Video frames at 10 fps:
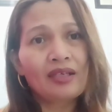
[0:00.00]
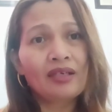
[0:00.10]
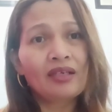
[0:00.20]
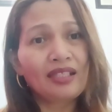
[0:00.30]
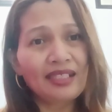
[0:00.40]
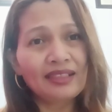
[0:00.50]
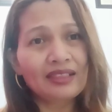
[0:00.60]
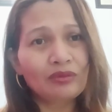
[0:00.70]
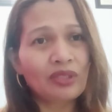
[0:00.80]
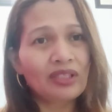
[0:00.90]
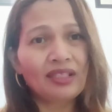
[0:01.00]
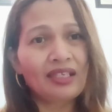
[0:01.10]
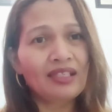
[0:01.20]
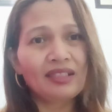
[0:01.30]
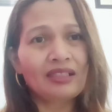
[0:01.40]
needs, what they
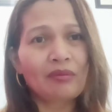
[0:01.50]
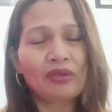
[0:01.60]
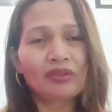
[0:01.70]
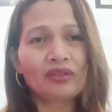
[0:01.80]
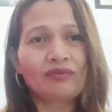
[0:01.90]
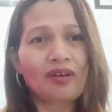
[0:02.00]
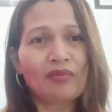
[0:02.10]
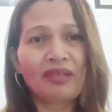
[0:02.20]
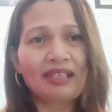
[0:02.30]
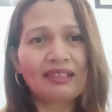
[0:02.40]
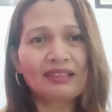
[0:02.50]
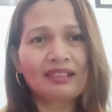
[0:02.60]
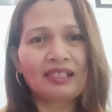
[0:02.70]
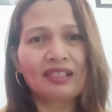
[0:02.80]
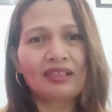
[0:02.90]
needs about families,
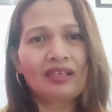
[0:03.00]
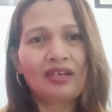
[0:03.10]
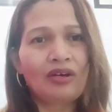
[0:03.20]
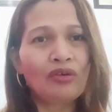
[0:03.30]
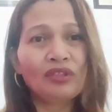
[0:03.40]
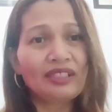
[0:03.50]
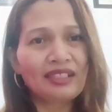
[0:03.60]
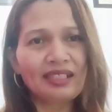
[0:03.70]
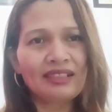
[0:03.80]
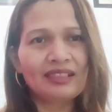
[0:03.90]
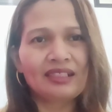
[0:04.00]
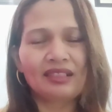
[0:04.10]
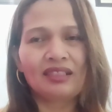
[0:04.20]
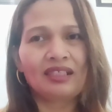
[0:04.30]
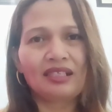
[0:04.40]
like all the needs that
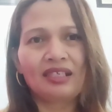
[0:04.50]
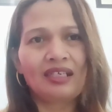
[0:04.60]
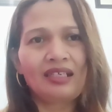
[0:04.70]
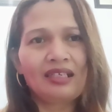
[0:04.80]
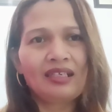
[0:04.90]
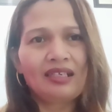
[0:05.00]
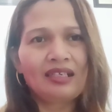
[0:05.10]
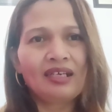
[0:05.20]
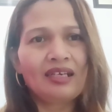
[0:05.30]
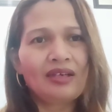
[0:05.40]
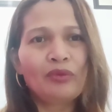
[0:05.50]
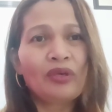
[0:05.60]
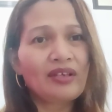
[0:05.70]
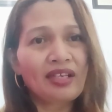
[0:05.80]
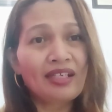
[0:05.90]
we
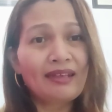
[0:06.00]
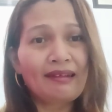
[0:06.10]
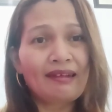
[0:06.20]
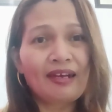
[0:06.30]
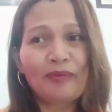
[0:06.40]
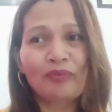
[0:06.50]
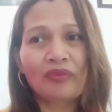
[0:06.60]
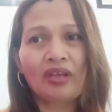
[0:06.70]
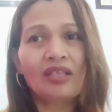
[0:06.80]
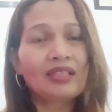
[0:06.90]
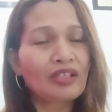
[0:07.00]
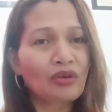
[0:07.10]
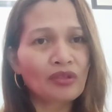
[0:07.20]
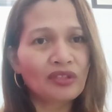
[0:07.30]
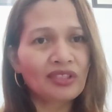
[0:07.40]
are in the high
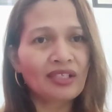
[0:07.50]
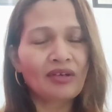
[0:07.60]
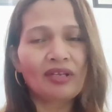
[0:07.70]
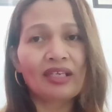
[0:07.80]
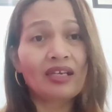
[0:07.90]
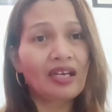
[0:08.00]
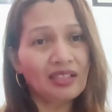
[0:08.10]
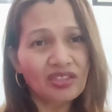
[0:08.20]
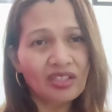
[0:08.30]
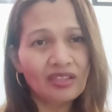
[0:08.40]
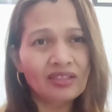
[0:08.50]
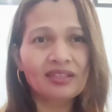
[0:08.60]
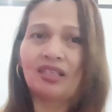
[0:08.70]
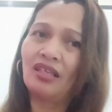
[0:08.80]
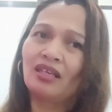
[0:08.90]
technology now, like gadgets,
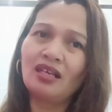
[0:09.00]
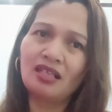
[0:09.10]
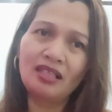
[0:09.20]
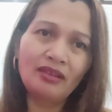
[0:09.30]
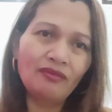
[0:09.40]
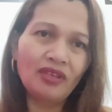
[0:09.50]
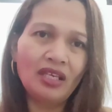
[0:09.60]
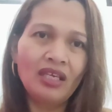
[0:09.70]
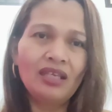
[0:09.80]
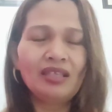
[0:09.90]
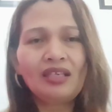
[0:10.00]
living,